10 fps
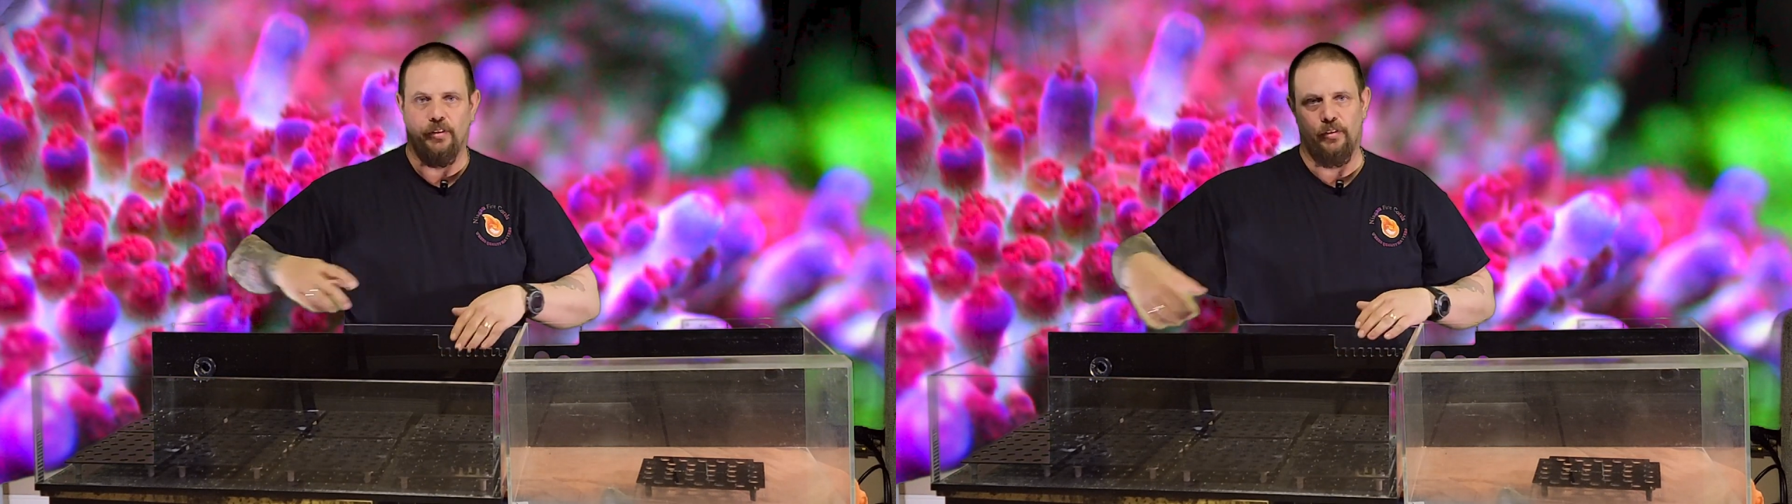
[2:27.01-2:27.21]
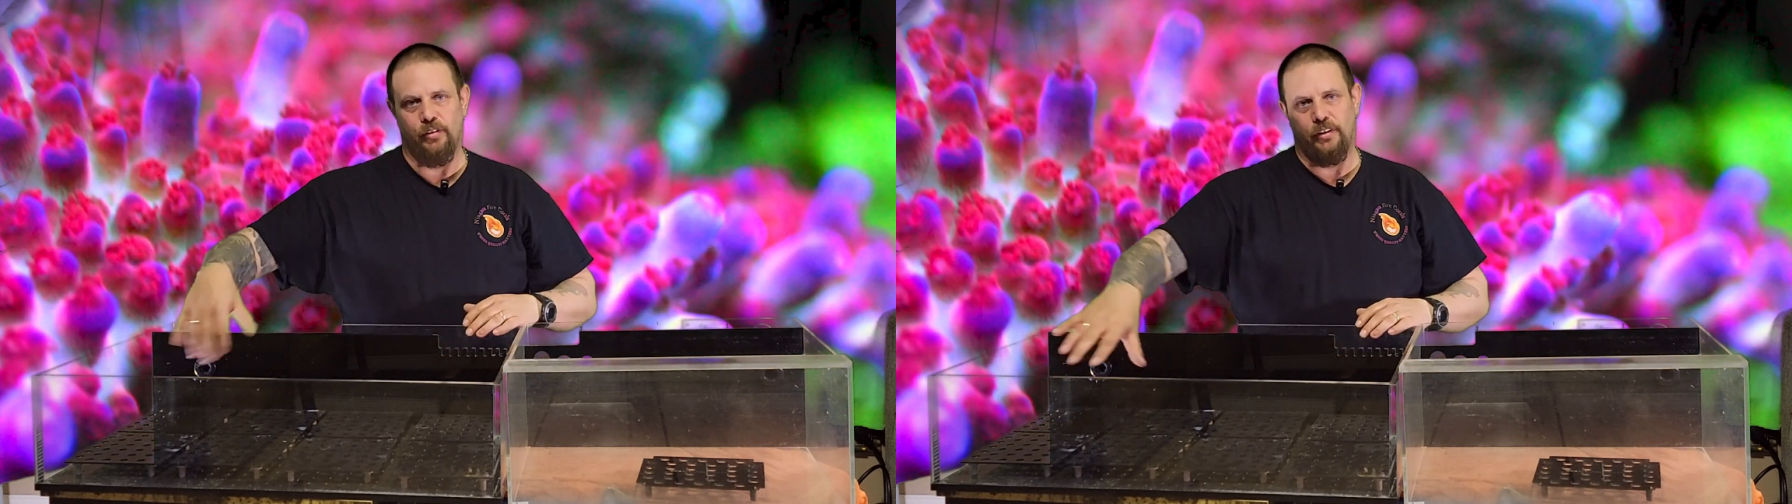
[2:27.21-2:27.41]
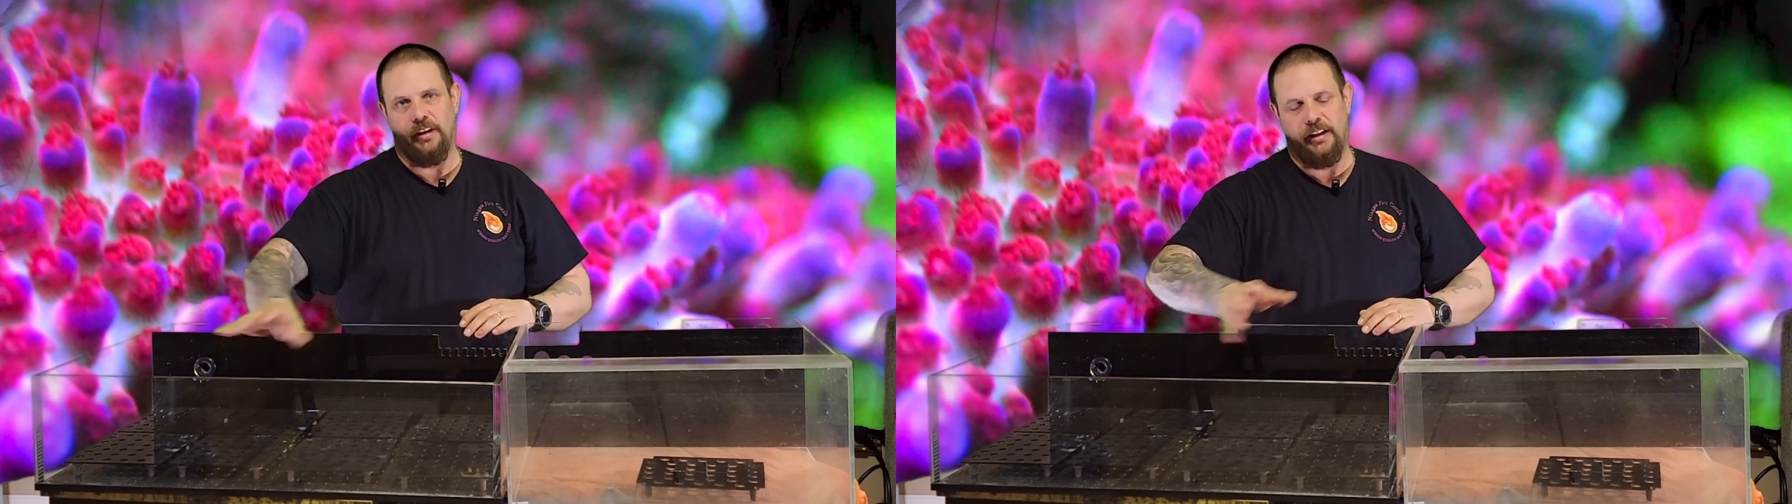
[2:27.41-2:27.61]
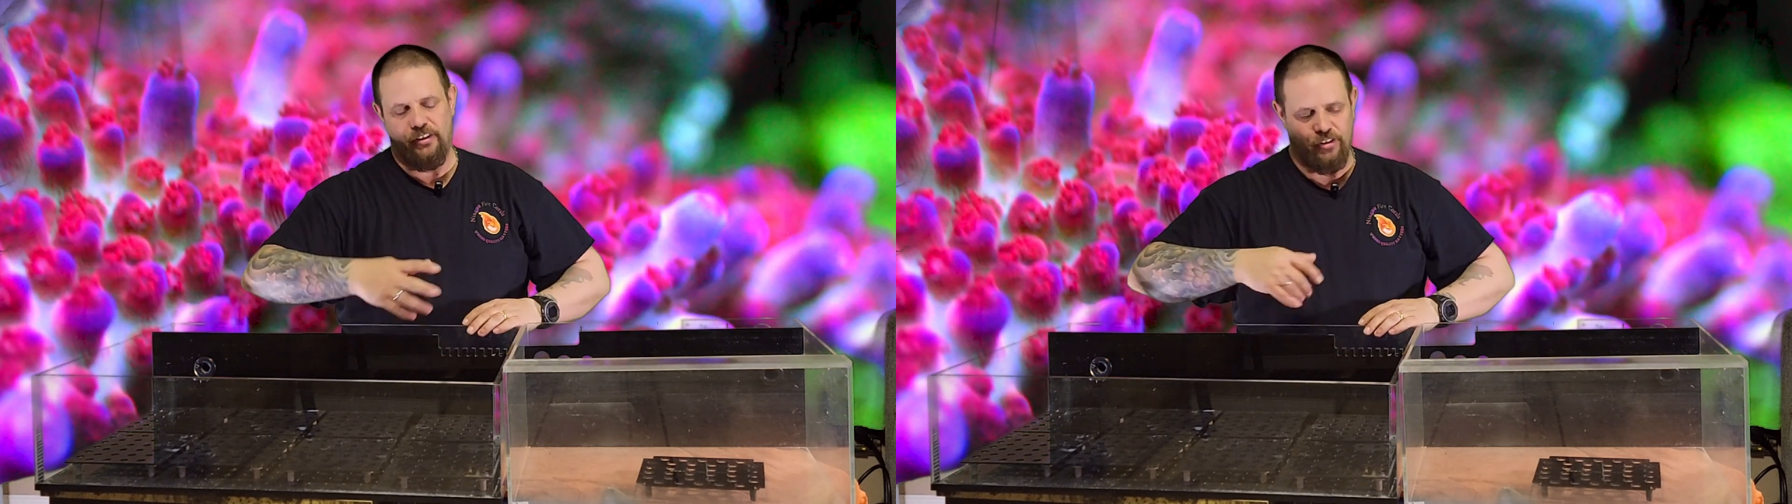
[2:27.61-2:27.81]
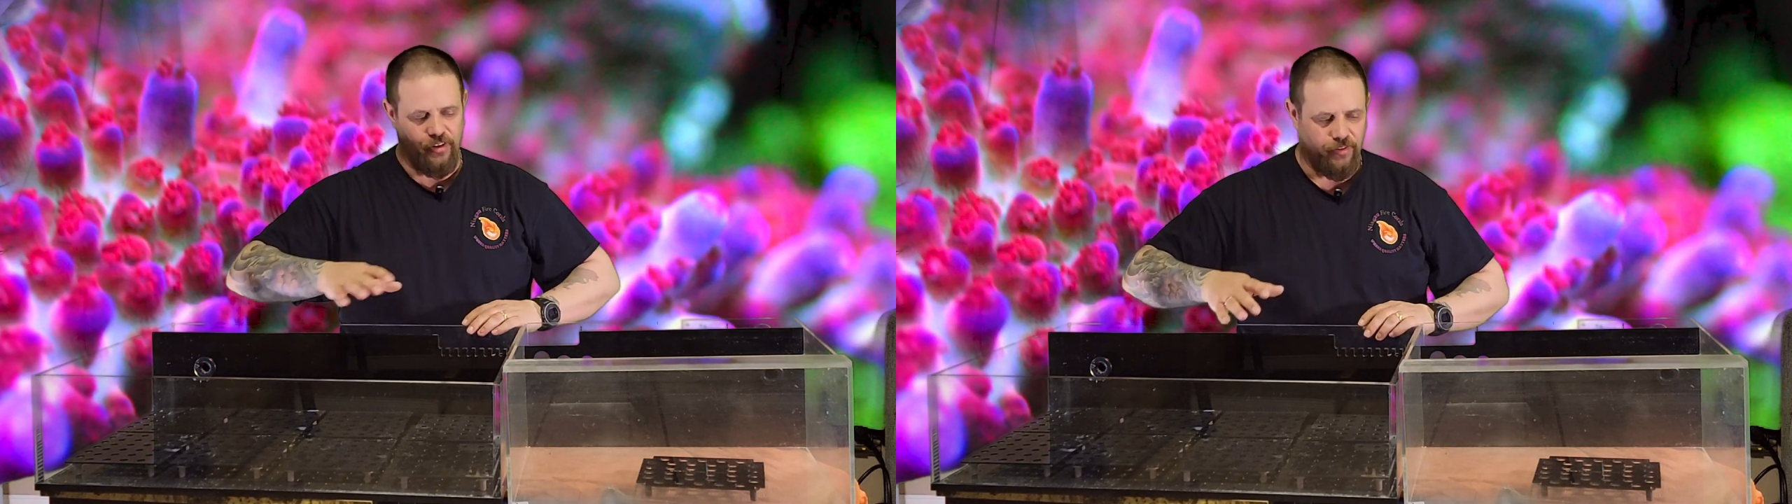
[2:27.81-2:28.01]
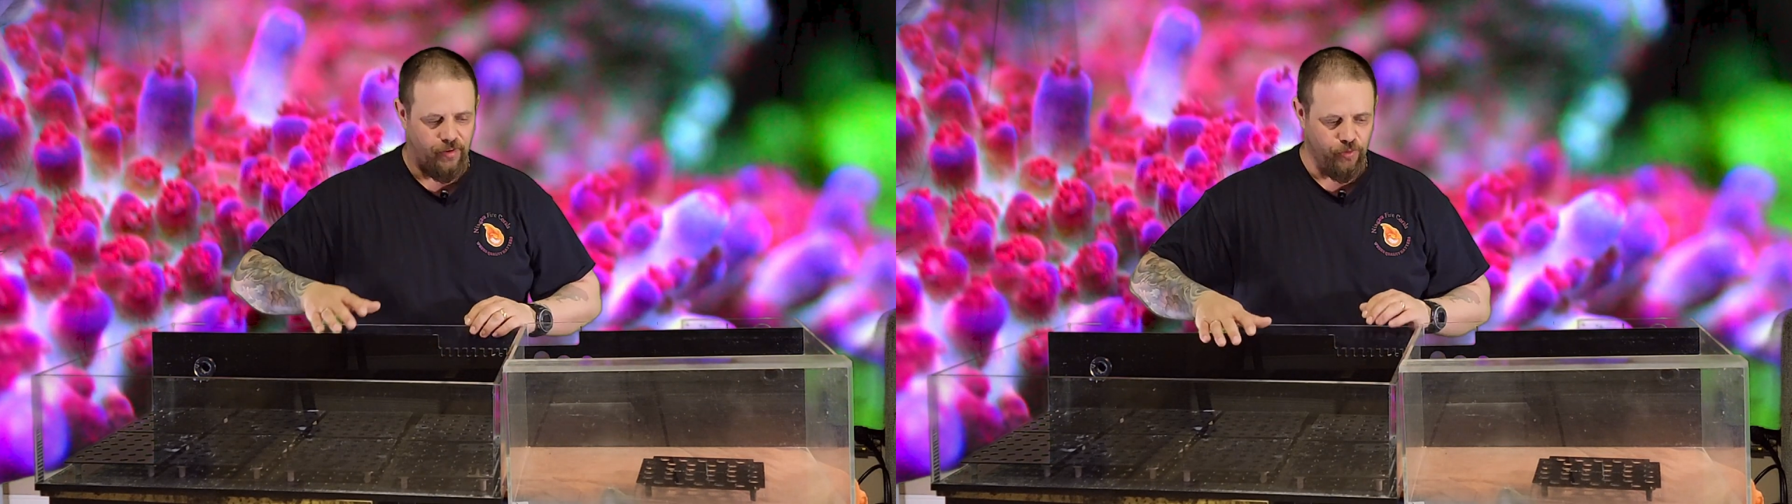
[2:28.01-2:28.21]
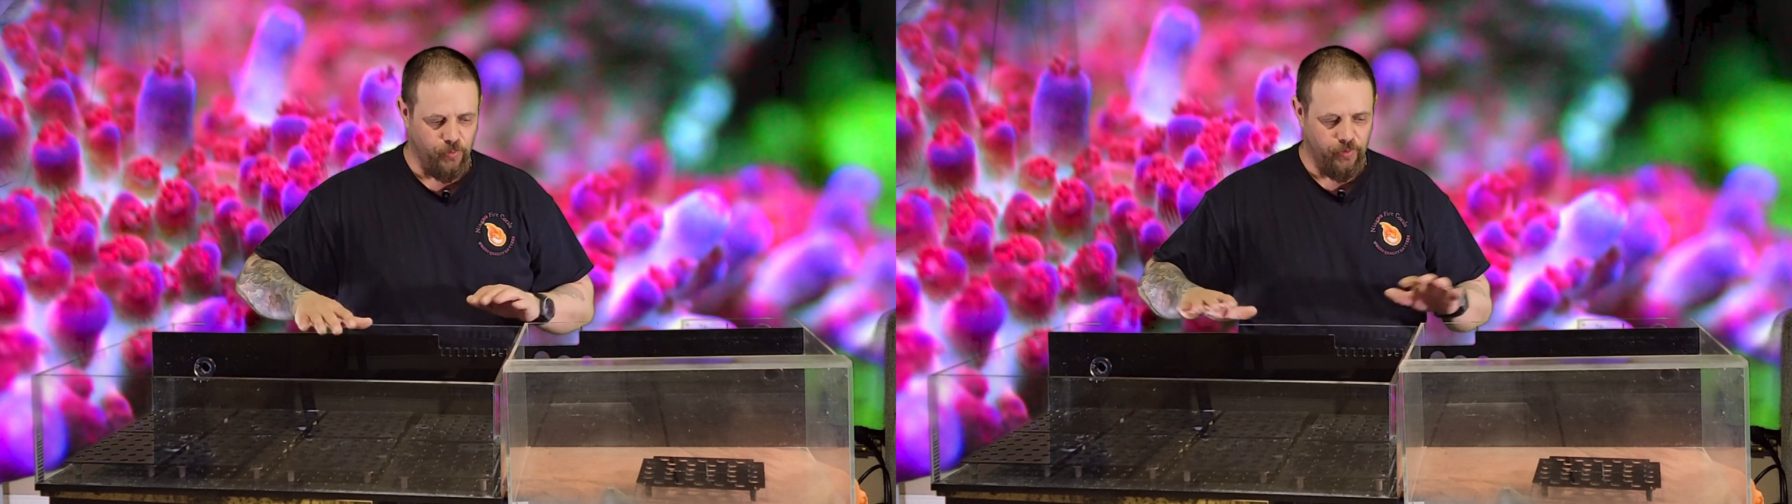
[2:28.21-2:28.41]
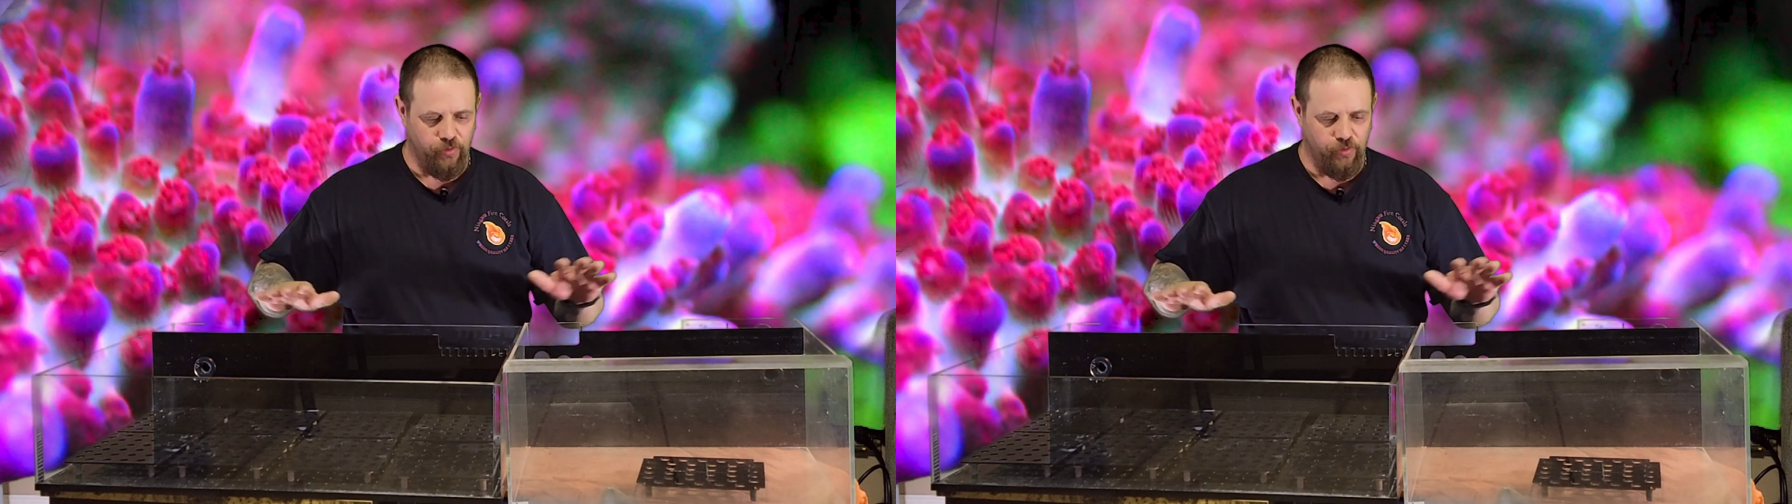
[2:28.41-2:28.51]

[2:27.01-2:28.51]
the circulation in this one.